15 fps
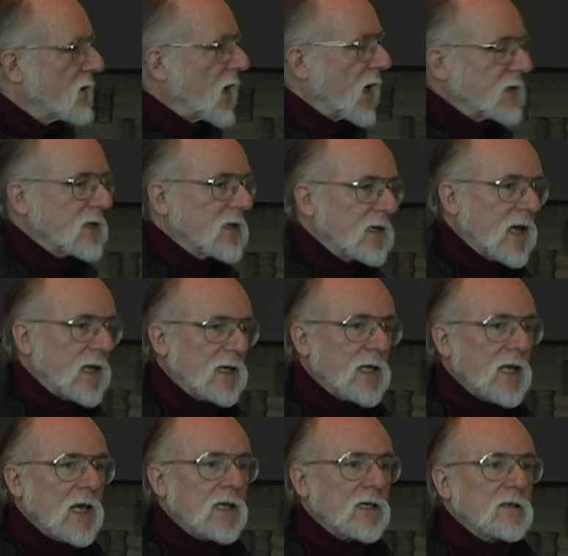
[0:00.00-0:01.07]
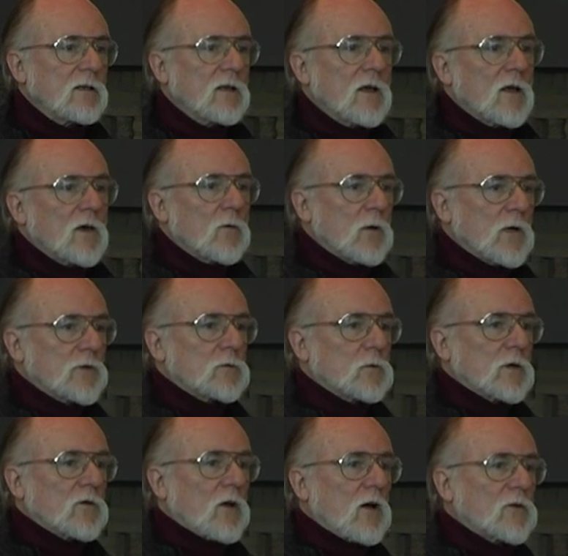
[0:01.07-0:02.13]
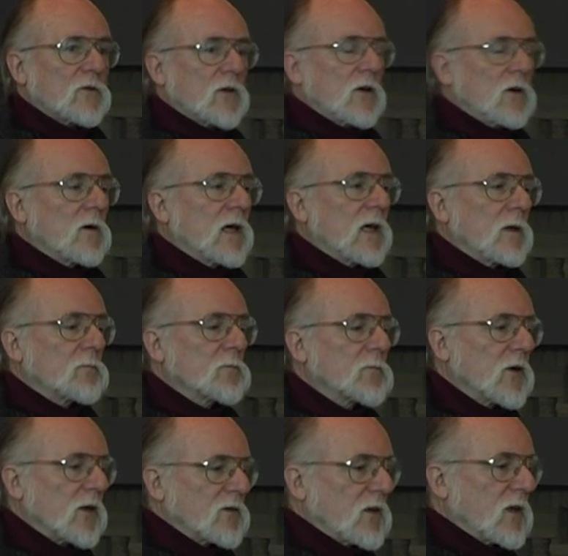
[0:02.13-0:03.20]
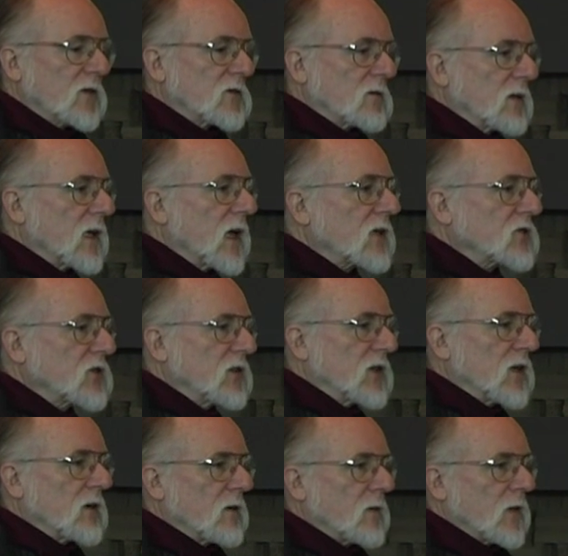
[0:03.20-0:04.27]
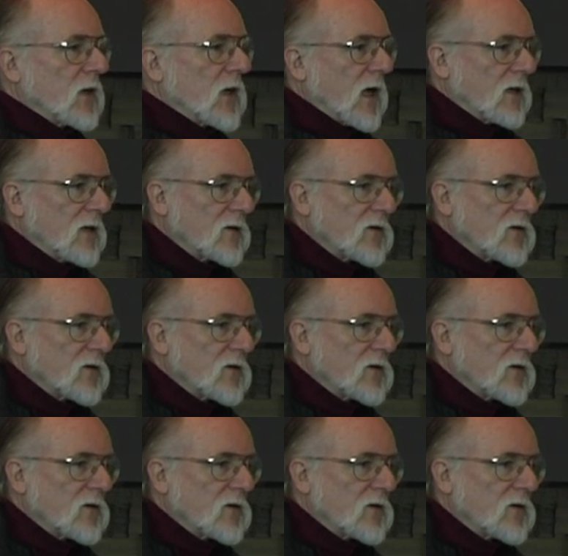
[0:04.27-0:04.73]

1988, which was also a presidential election year in the United